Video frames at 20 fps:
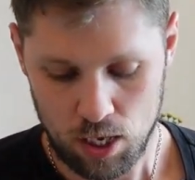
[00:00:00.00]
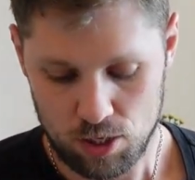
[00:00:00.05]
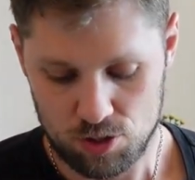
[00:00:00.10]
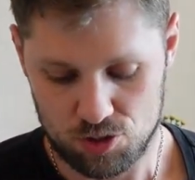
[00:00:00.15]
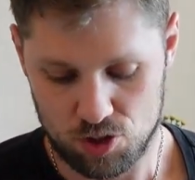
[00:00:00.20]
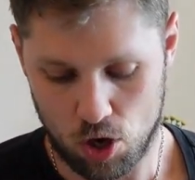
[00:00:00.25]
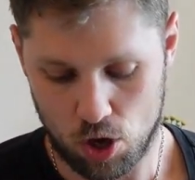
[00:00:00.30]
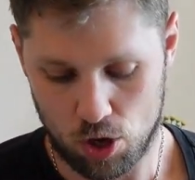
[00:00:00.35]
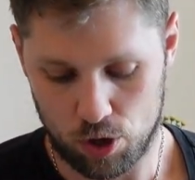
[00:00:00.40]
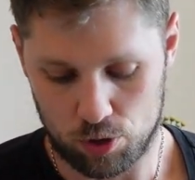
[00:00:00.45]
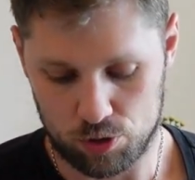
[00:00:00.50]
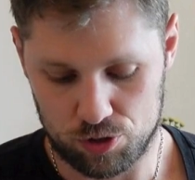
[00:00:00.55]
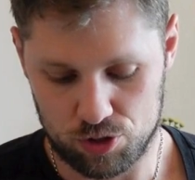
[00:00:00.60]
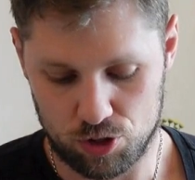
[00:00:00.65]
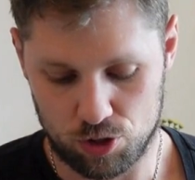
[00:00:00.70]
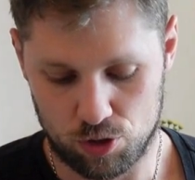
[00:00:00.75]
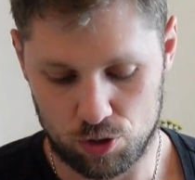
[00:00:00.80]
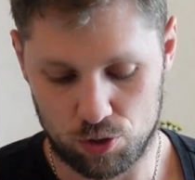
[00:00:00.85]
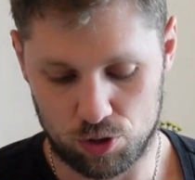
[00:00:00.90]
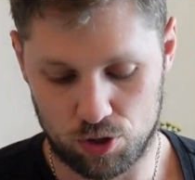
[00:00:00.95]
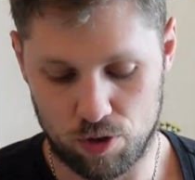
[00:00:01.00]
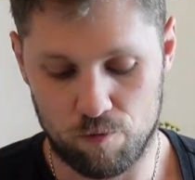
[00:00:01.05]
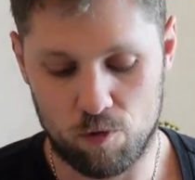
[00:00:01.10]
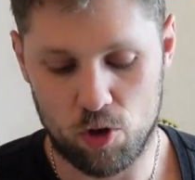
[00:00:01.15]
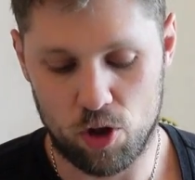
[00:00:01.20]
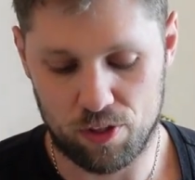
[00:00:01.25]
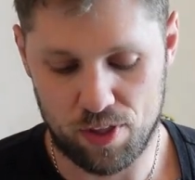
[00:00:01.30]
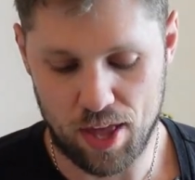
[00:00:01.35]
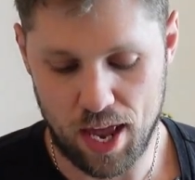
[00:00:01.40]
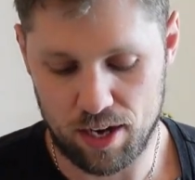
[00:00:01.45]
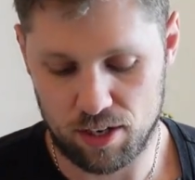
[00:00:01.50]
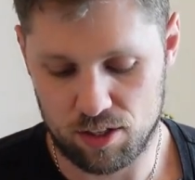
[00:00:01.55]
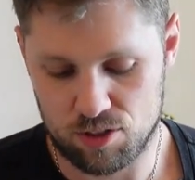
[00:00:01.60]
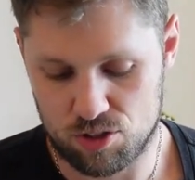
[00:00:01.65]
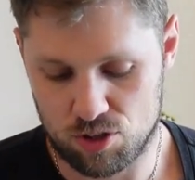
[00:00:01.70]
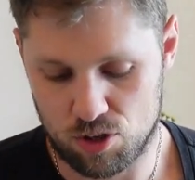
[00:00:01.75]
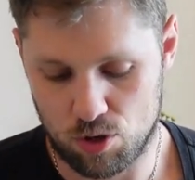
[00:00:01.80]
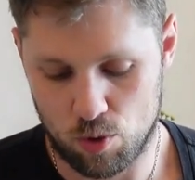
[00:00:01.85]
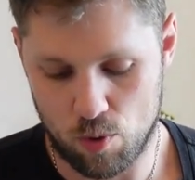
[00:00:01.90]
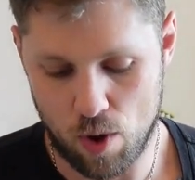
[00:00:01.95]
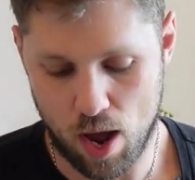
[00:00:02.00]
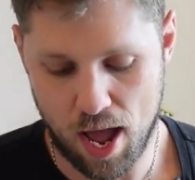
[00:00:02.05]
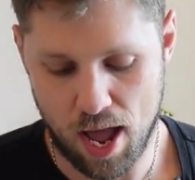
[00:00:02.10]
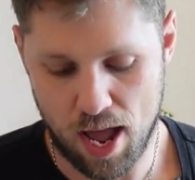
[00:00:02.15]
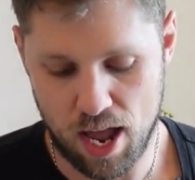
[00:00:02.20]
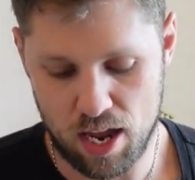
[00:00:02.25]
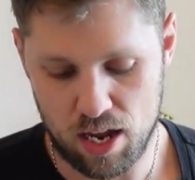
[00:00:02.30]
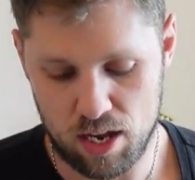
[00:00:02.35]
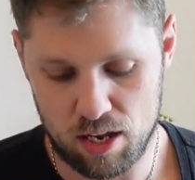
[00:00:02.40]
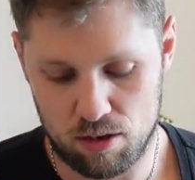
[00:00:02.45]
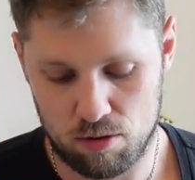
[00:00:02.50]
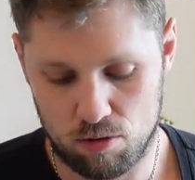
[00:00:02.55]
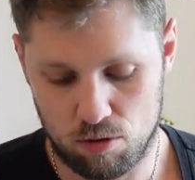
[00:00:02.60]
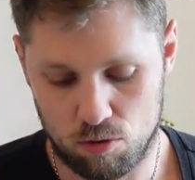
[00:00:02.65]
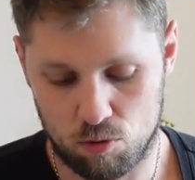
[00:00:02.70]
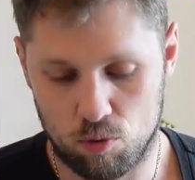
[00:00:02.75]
So to convert that into a